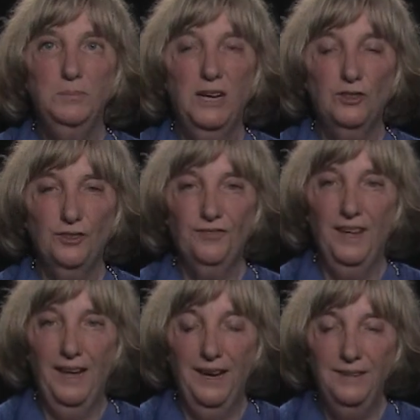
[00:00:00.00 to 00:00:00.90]
Dr.
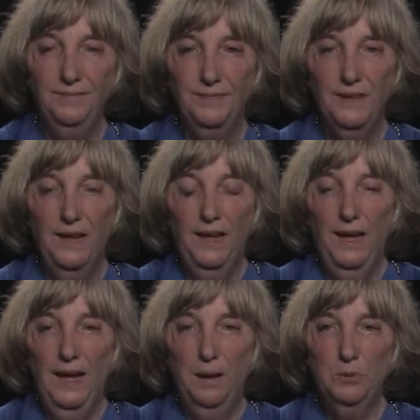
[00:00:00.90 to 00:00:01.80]
Fain.
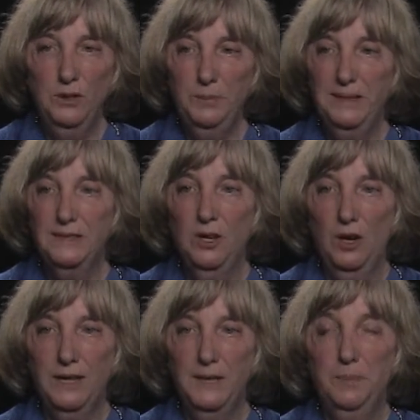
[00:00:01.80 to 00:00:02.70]
I'm going to be
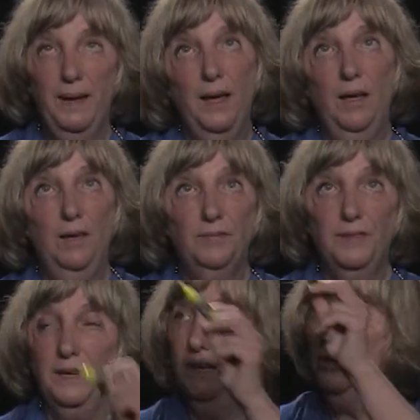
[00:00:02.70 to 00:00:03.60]
talking about
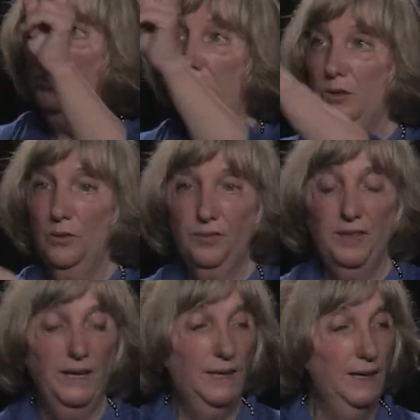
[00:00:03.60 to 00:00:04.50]
the critical
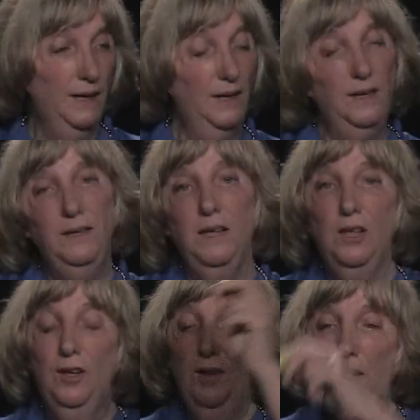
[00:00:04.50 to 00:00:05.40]
thinking
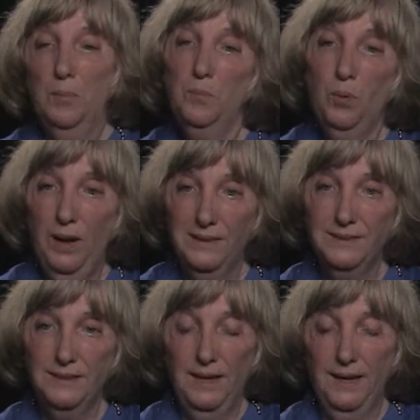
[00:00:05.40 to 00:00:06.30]

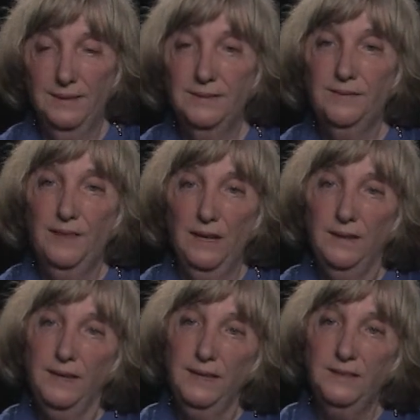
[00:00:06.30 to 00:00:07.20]
process that
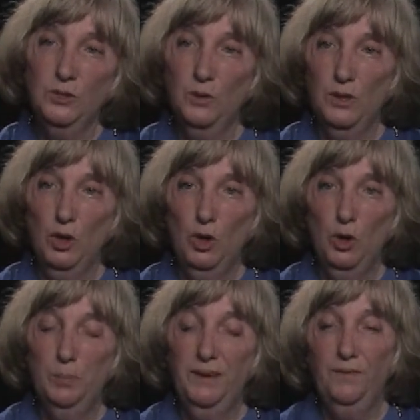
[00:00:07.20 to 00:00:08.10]
needs to
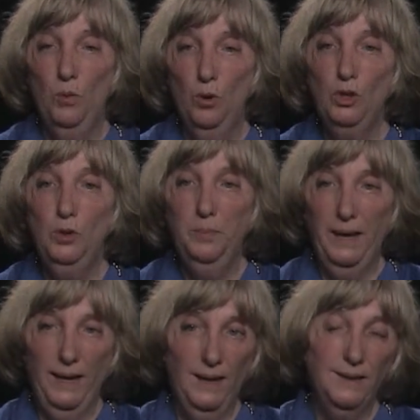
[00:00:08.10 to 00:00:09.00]
occur before you
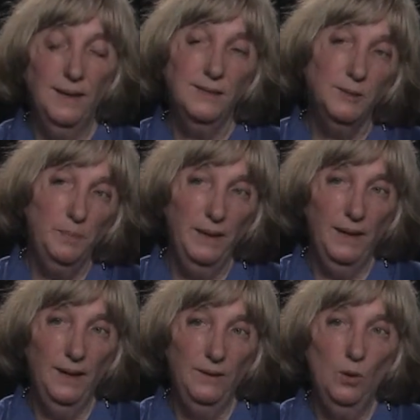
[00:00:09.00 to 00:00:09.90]
make a
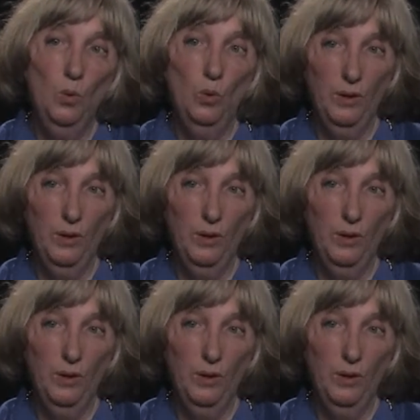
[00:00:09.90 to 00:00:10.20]
splint or an